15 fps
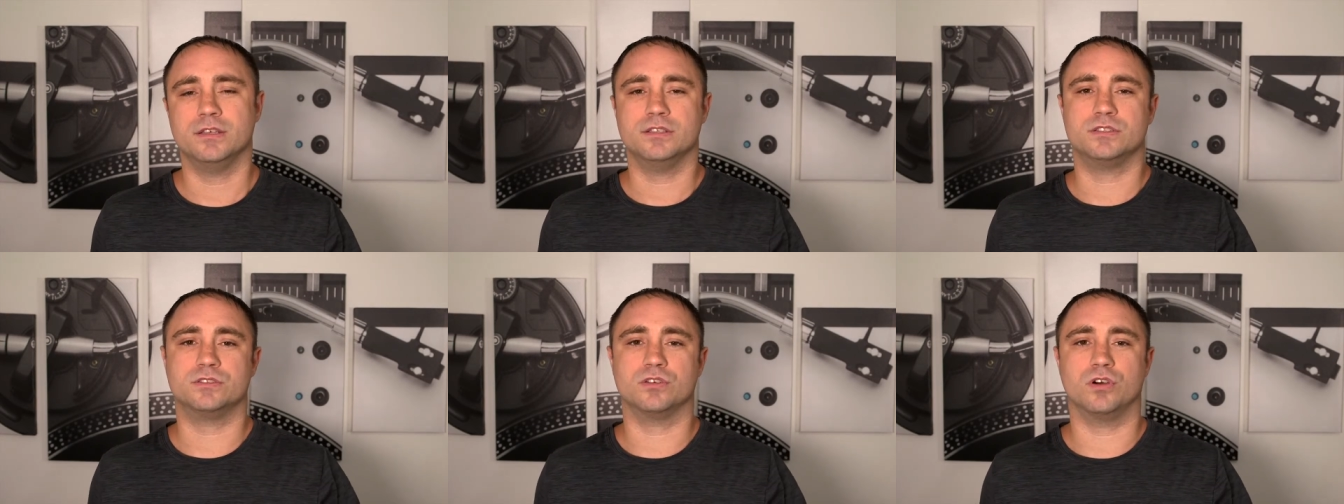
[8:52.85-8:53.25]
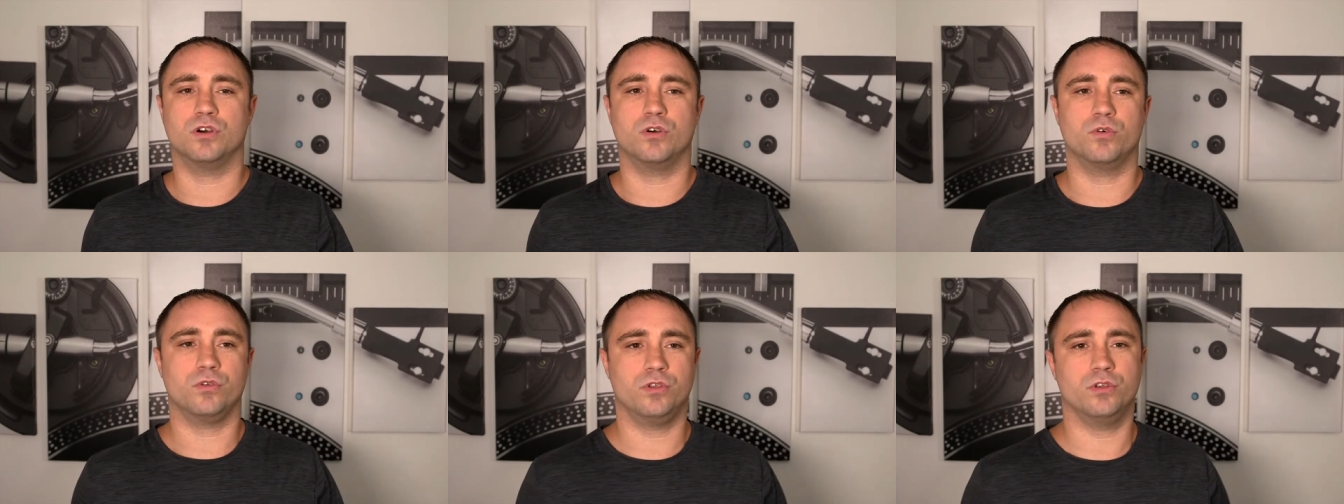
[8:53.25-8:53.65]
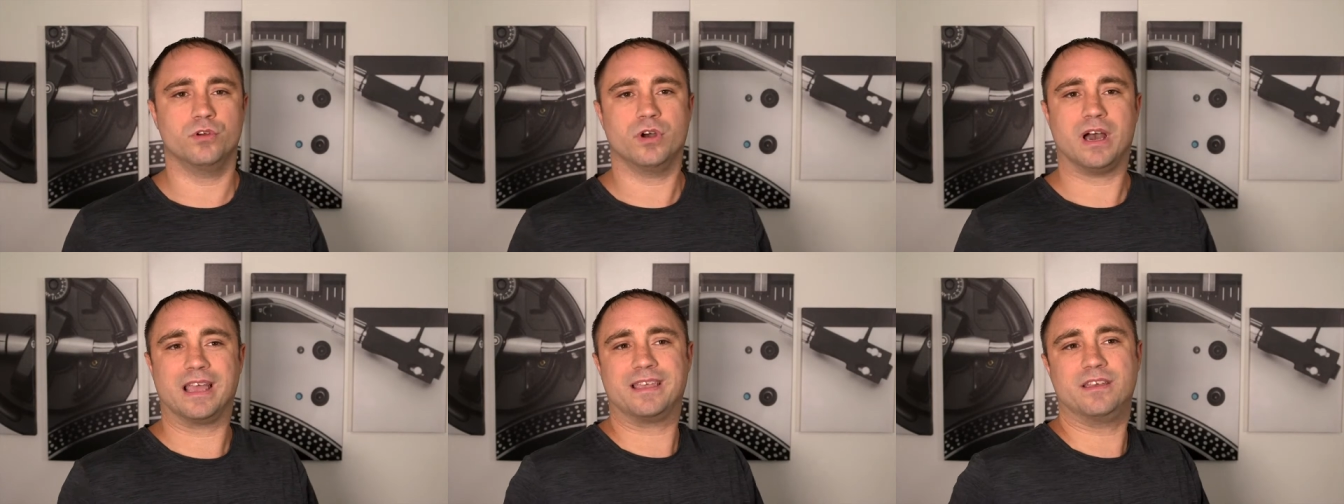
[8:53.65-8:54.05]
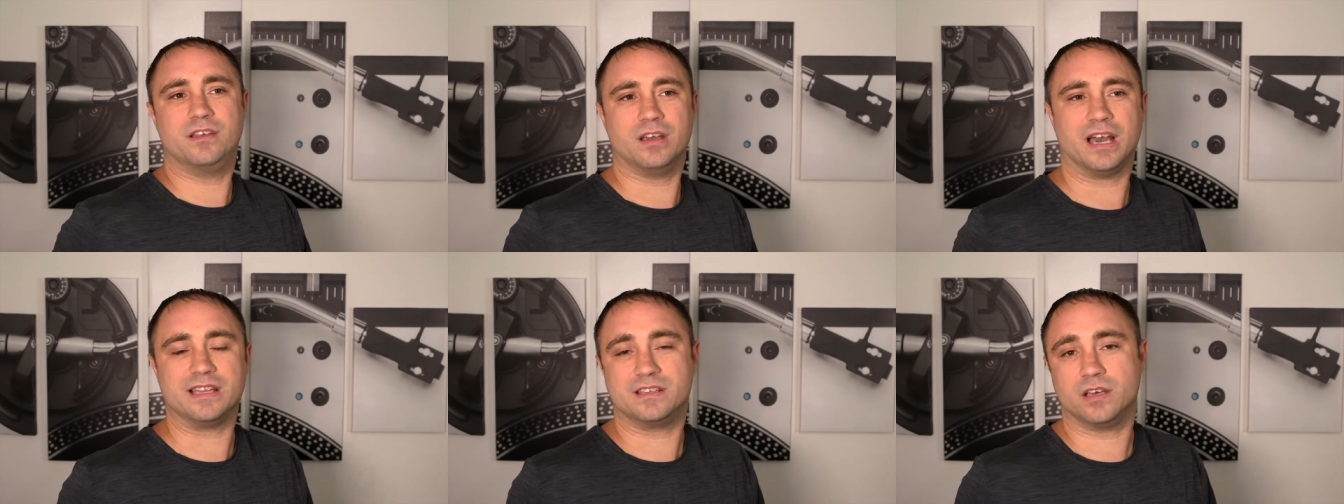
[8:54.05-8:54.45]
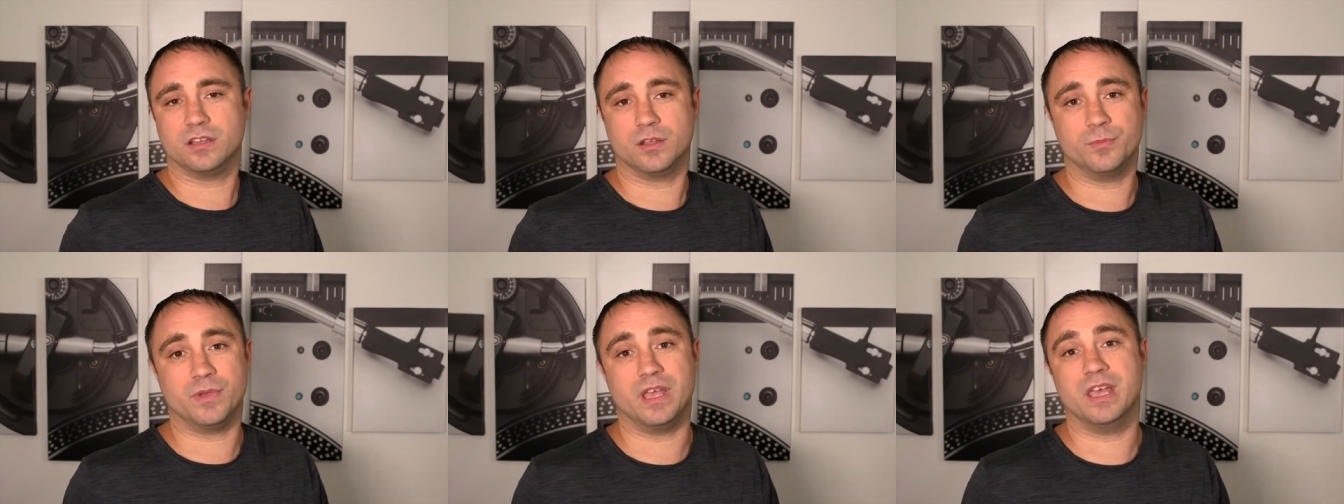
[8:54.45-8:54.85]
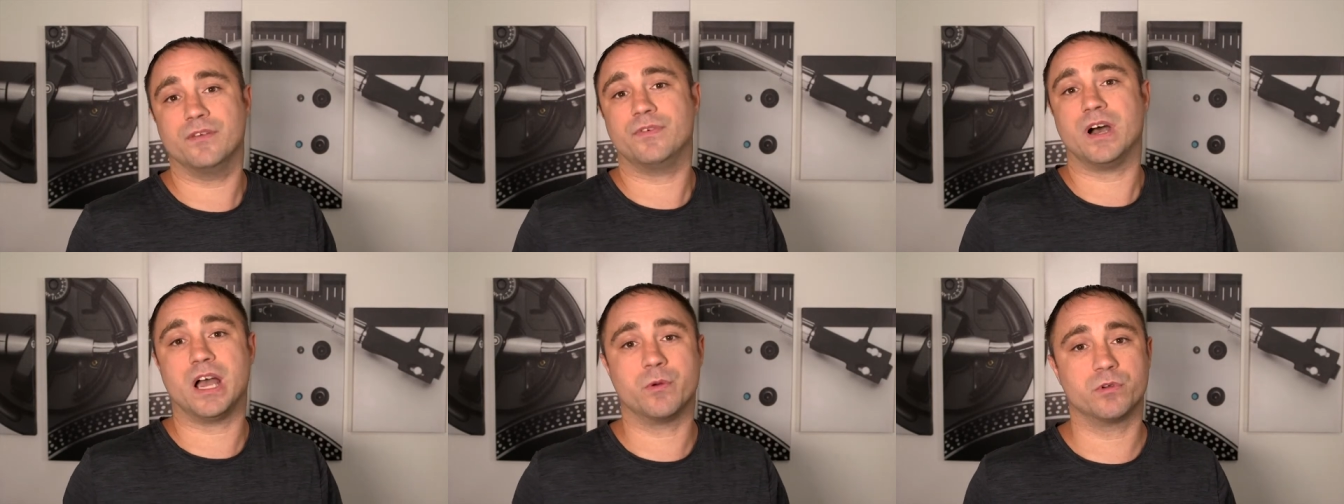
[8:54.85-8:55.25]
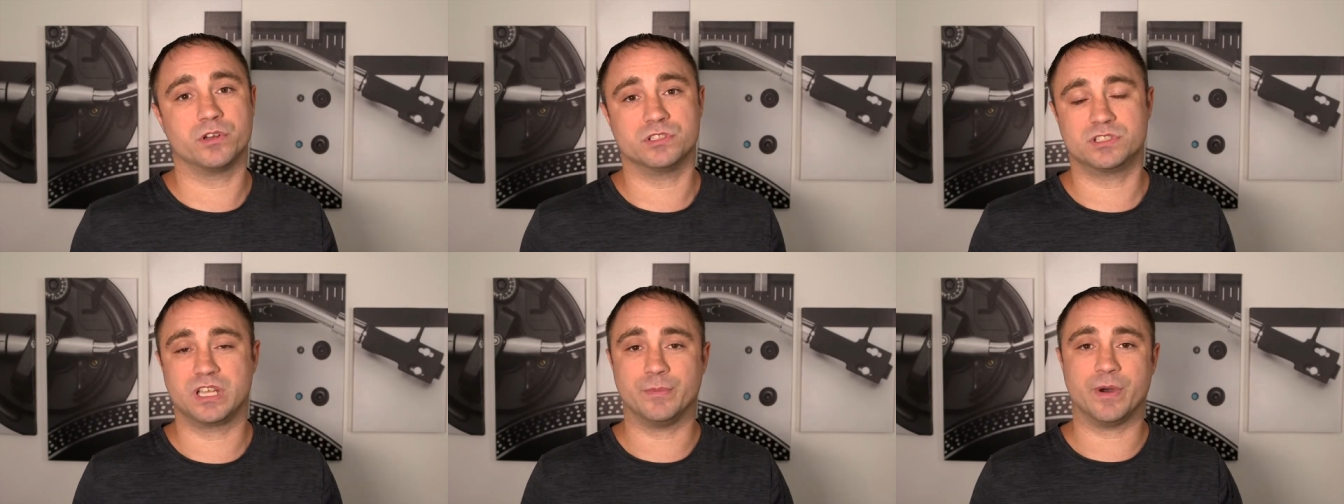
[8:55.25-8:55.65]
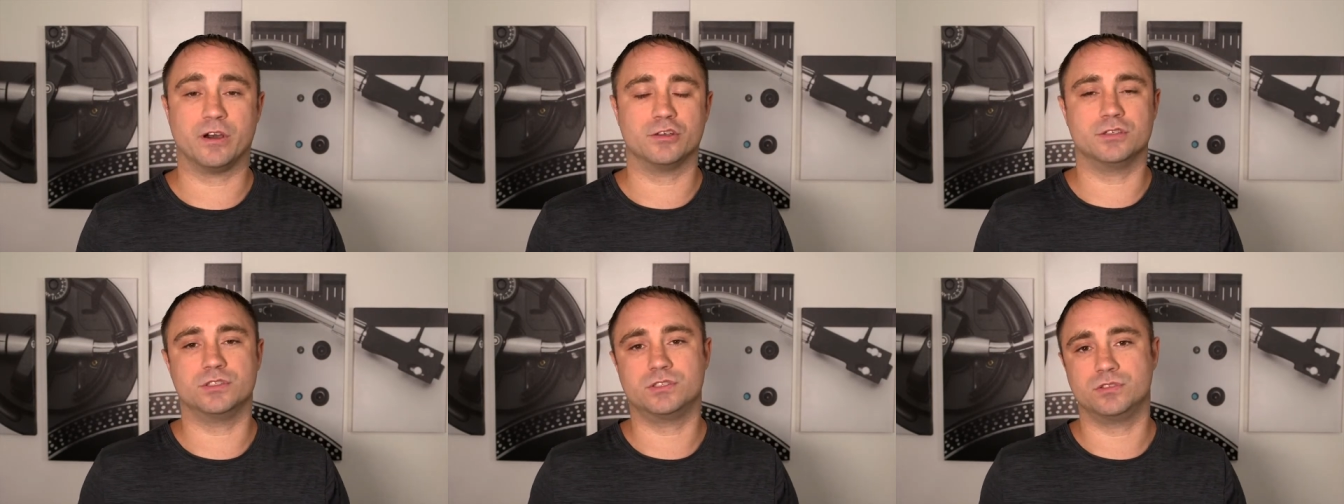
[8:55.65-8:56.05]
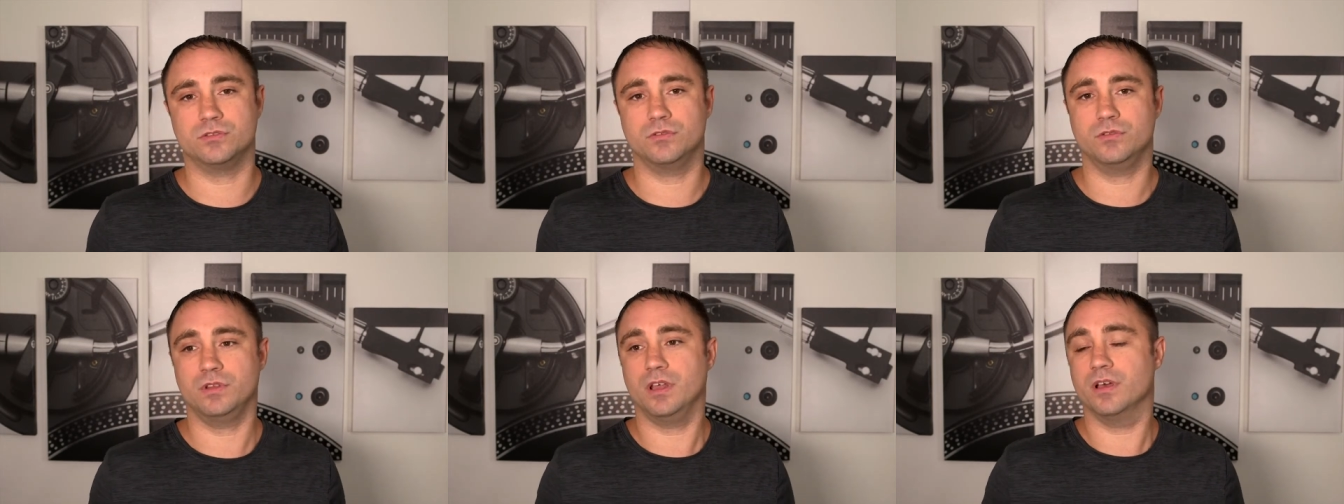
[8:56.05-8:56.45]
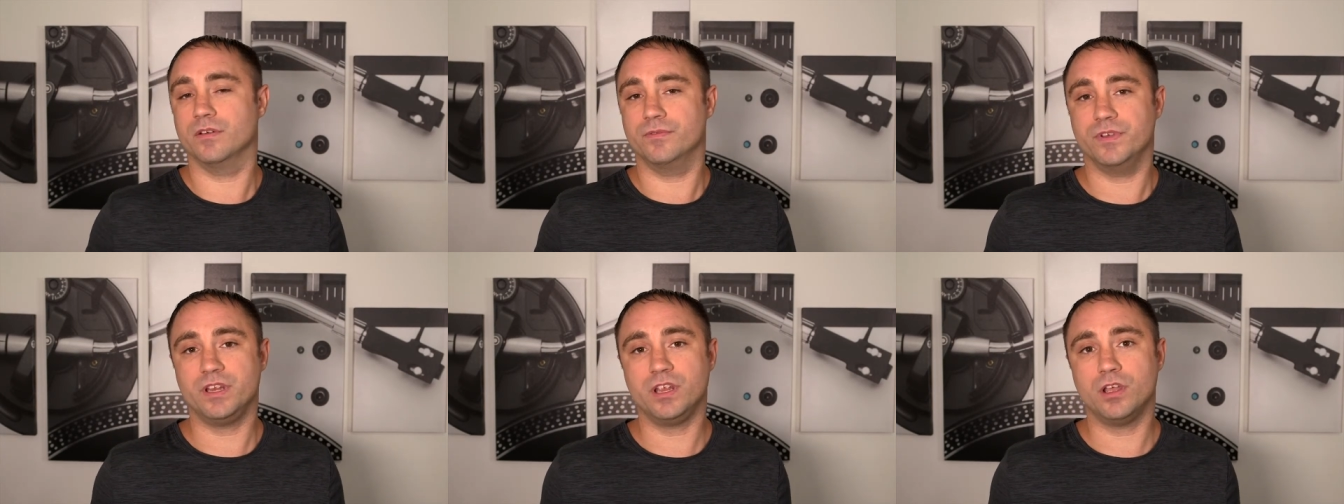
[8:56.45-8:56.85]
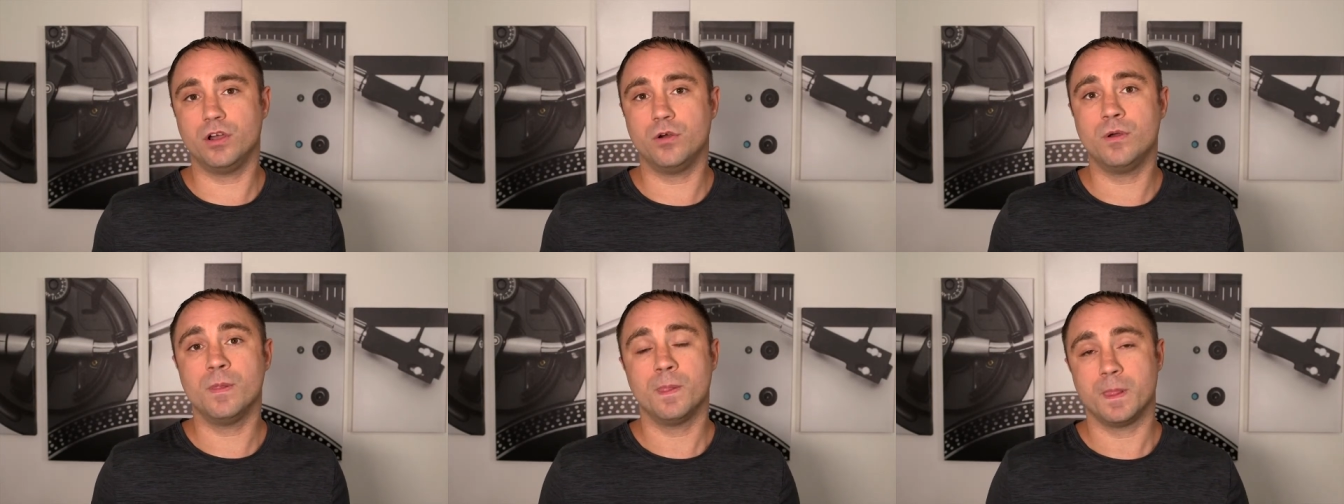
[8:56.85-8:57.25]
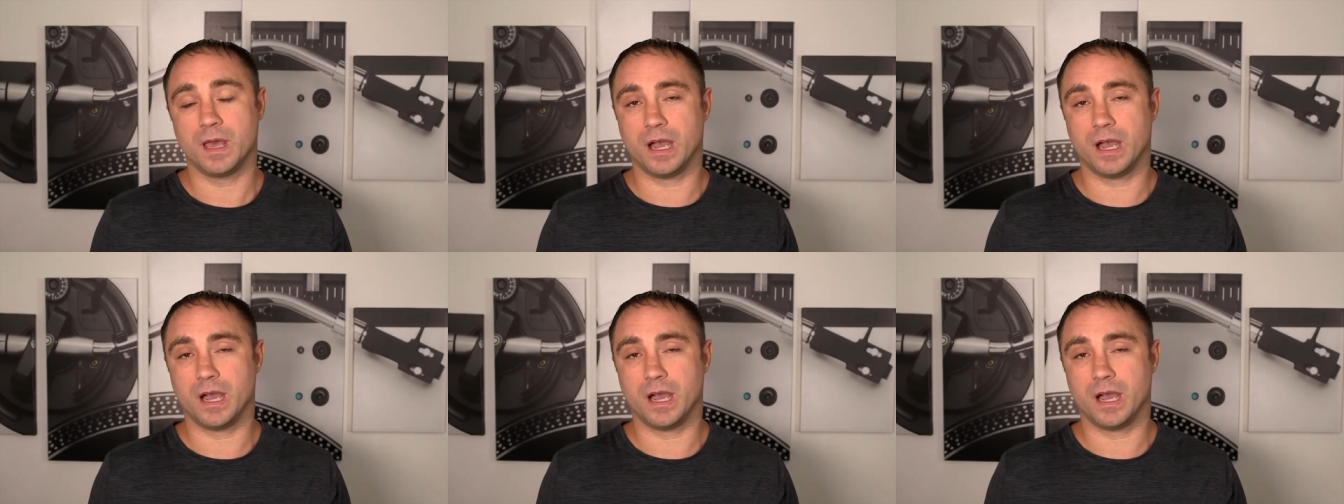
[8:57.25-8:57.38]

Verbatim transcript: So, you know, I, I tell them if I were to just come out and shoot a video,